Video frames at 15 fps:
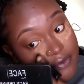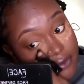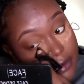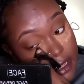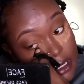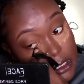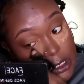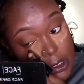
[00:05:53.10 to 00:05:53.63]

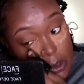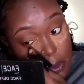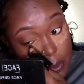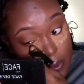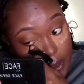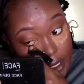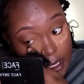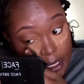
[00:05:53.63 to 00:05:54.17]
for it
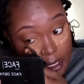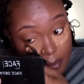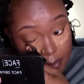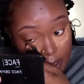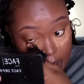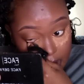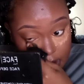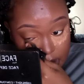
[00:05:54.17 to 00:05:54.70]
to
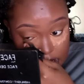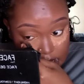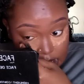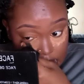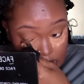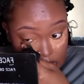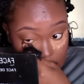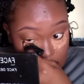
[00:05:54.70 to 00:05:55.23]
bake,
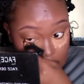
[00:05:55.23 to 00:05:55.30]
because